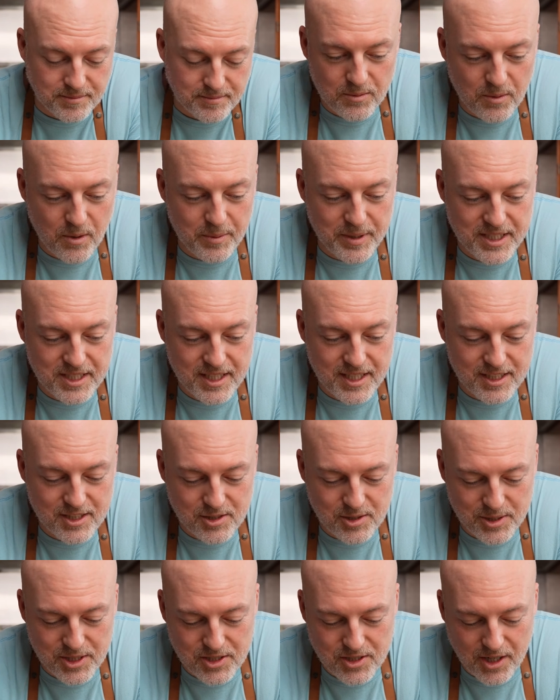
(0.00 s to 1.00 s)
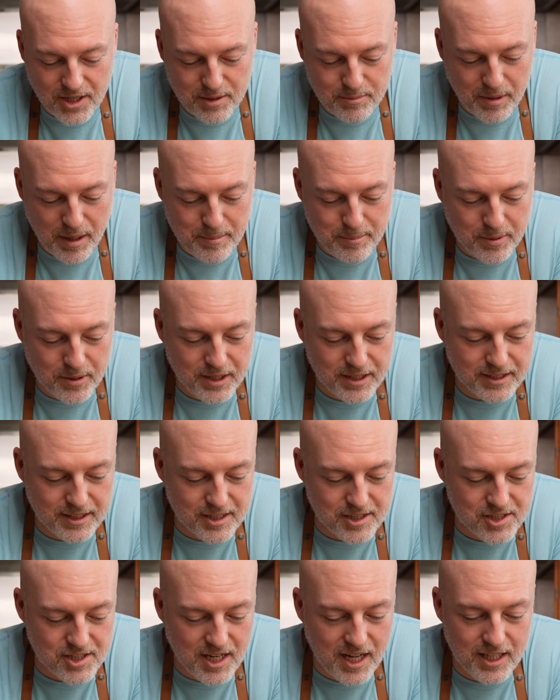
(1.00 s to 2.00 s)
What we did is we started by putting
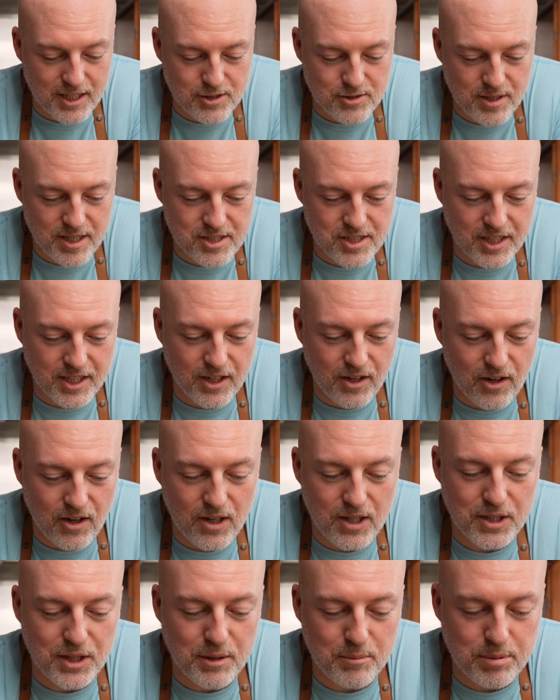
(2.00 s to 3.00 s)
the salad dressing on the